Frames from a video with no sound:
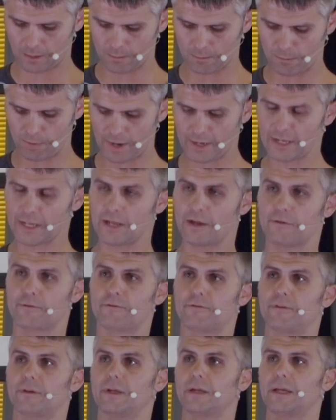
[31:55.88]
But
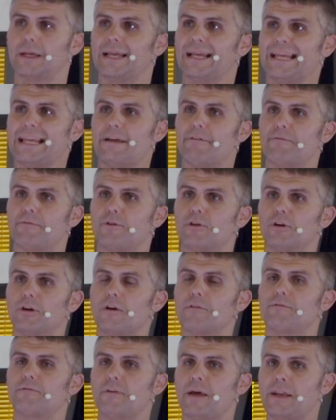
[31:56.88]
if they're
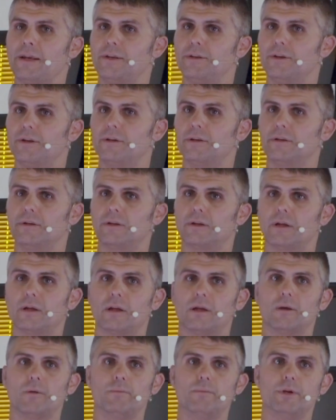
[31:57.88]
offended
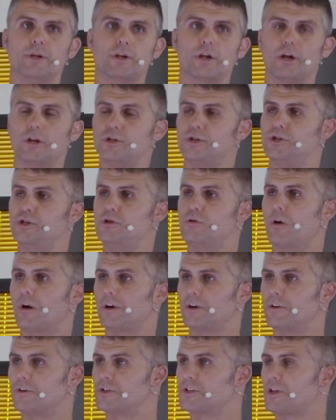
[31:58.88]
because
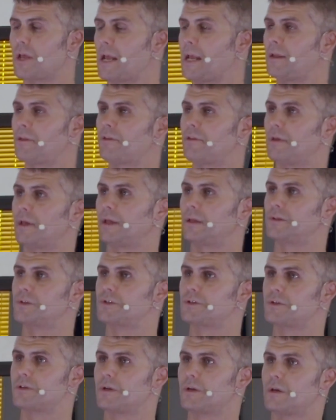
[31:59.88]
you're saying
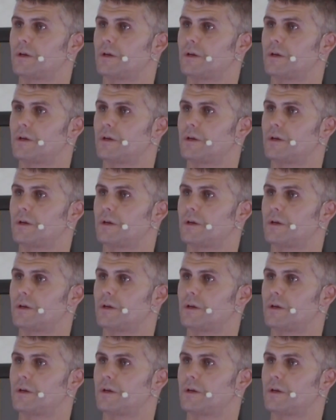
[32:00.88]
things